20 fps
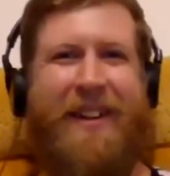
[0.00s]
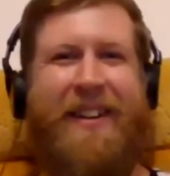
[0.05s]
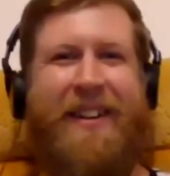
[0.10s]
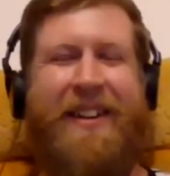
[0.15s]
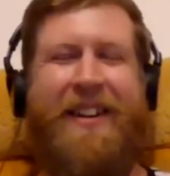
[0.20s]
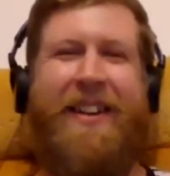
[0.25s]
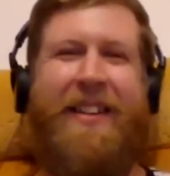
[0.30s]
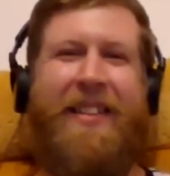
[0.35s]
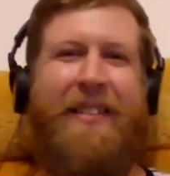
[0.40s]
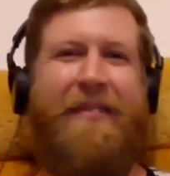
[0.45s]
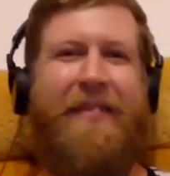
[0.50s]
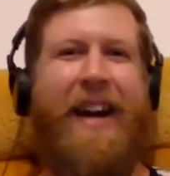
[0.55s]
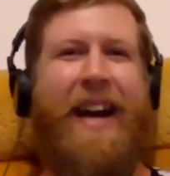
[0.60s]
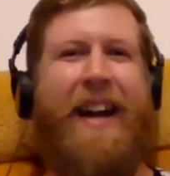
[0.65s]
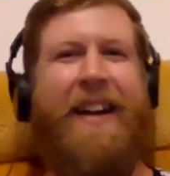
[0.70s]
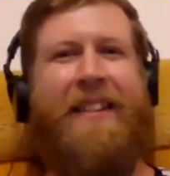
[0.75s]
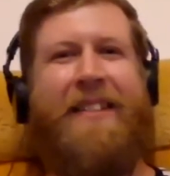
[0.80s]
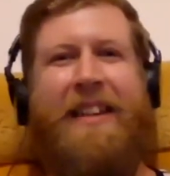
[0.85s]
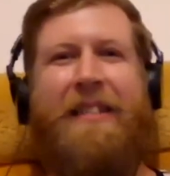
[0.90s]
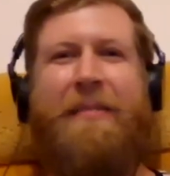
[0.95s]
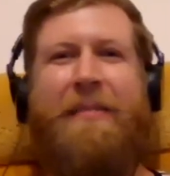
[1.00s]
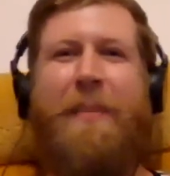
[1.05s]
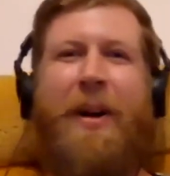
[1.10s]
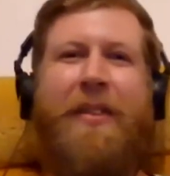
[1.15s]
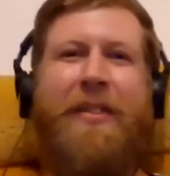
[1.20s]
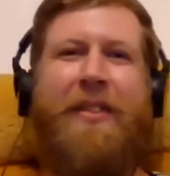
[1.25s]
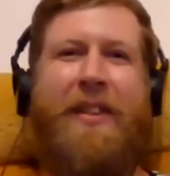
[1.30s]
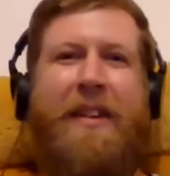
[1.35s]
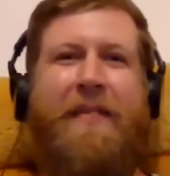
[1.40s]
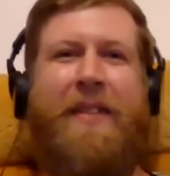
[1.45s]
but the valence is
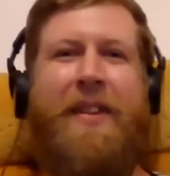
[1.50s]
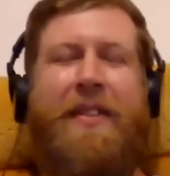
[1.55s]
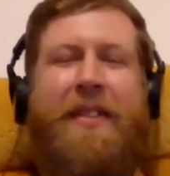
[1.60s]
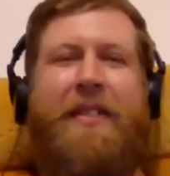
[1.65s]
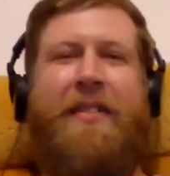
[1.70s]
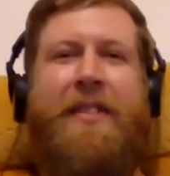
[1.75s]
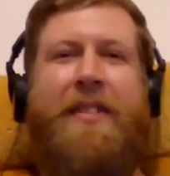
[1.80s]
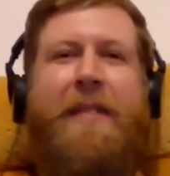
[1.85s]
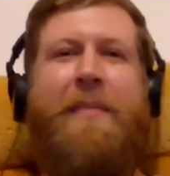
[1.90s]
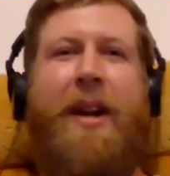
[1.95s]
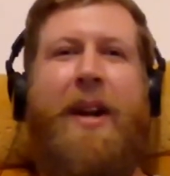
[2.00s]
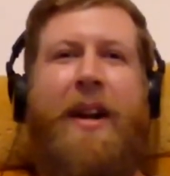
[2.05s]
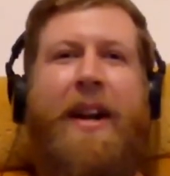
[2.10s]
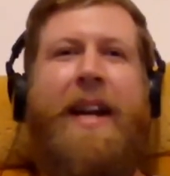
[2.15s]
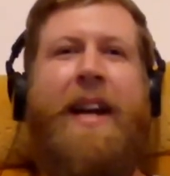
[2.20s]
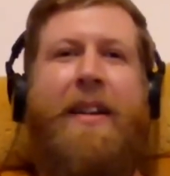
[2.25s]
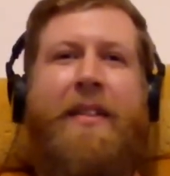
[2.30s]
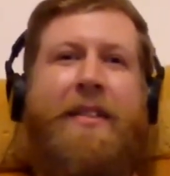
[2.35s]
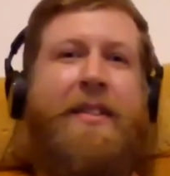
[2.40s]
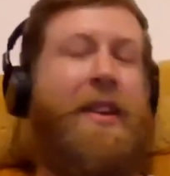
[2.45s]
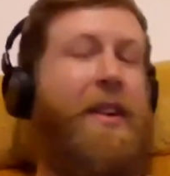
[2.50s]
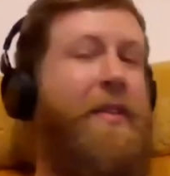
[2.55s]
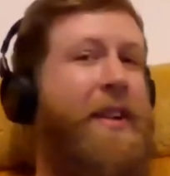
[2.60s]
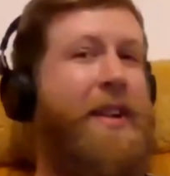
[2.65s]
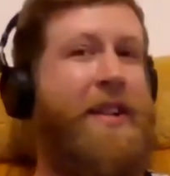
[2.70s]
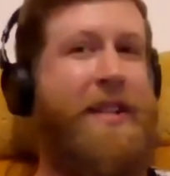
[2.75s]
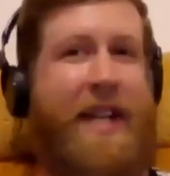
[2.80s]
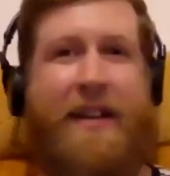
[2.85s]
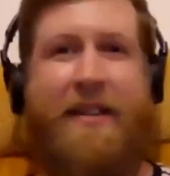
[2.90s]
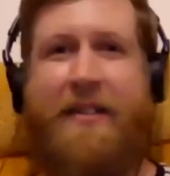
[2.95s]
positive. And so similarly, it's so
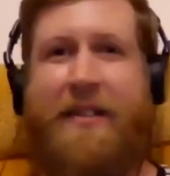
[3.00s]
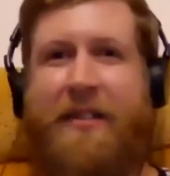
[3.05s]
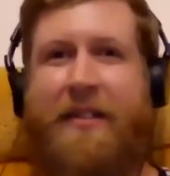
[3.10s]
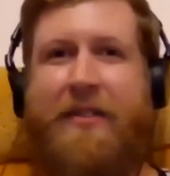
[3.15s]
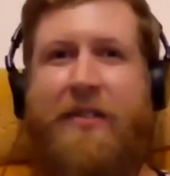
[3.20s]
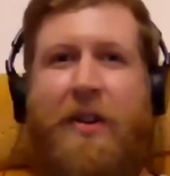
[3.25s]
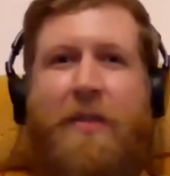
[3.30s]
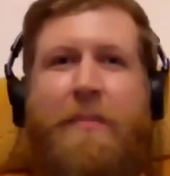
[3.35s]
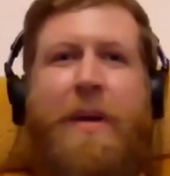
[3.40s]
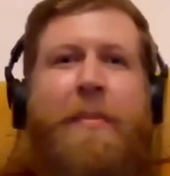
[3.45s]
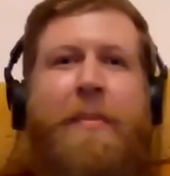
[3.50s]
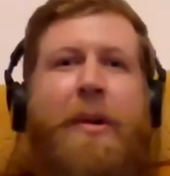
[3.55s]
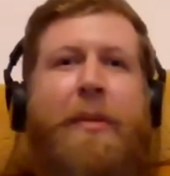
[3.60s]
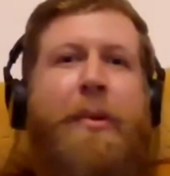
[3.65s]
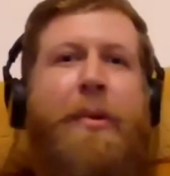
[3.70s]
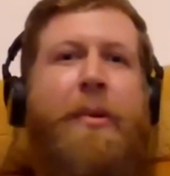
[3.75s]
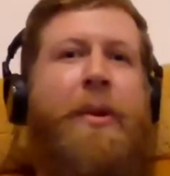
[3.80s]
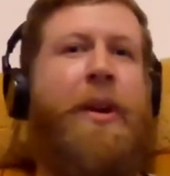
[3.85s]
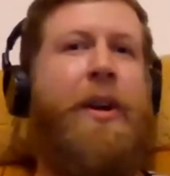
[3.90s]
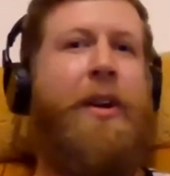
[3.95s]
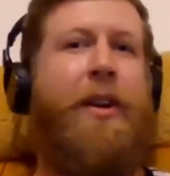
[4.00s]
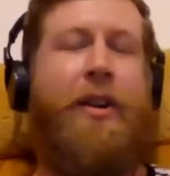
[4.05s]
intense, it's so memorable.